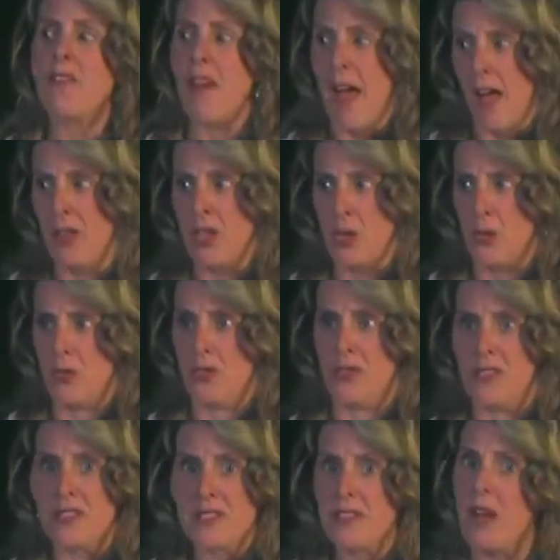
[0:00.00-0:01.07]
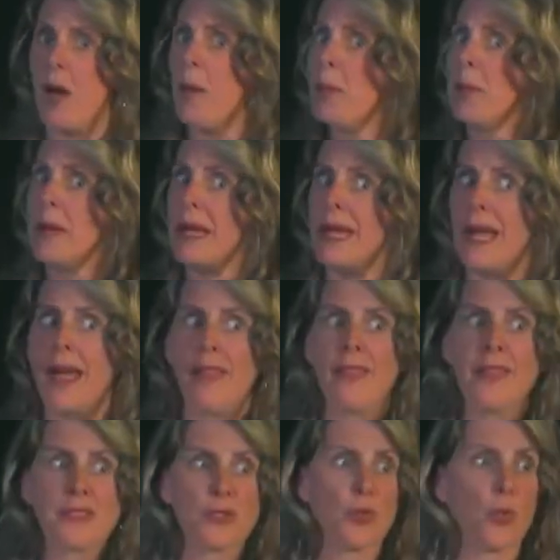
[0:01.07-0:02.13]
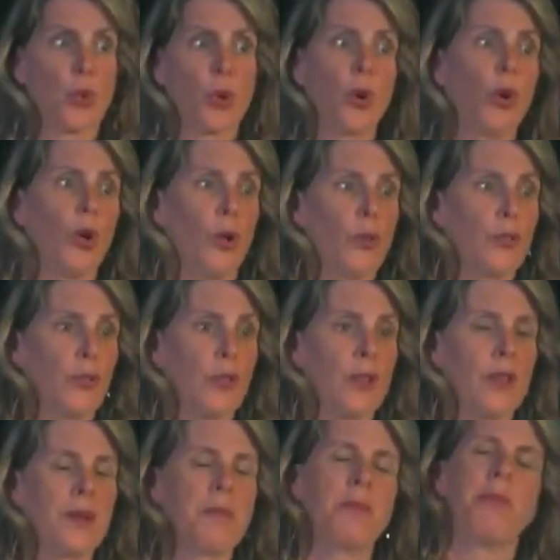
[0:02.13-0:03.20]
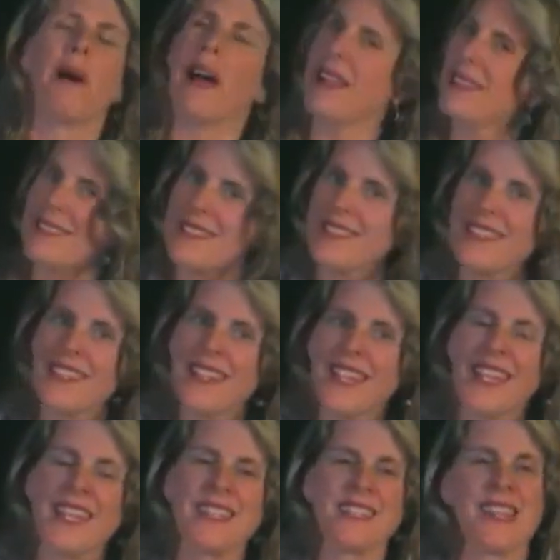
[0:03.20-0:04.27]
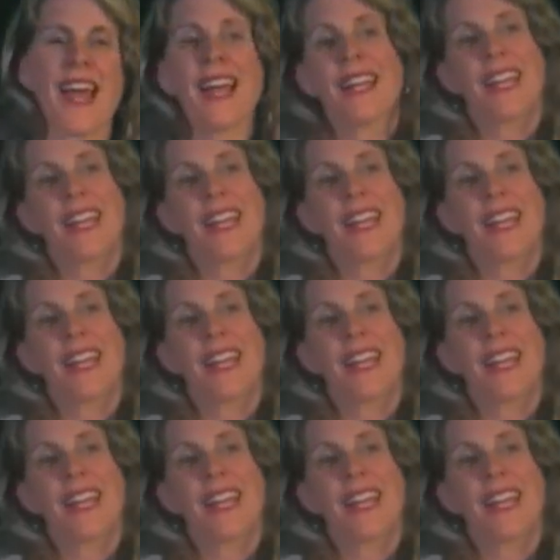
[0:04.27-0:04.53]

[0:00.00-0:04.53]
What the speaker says: value to this company and this world, but is not